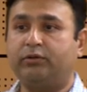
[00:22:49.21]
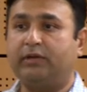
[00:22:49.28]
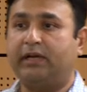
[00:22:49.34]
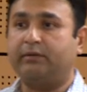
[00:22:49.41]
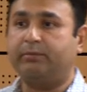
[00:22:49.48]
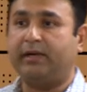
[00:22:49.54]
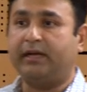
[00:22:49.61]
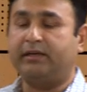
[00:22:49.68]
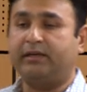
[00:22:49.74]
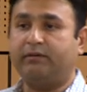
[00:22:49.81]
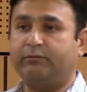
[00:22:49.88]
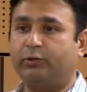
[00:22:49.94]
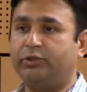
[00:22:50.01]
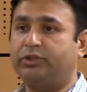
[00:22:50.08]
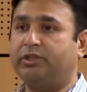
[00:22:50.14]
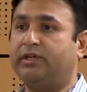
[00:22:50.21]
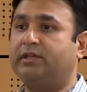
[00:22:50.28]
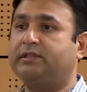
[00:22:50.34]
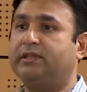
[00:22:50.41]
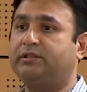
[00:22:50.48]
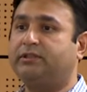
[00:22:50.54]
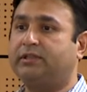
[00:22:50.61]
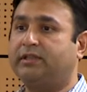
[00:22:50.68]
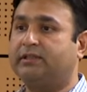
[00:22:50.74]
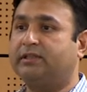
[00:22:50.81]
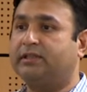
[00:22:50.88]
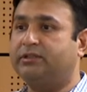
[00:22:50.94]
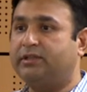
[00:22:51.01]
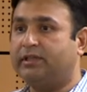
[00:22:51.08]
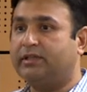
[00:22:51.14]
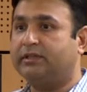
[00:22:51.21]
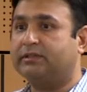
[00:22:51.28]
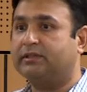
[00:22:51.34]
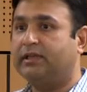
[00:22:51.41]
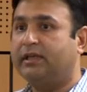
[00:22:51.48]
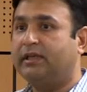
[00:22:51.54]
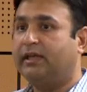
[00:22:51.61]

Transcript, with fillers: to get pregnant for years and years and years,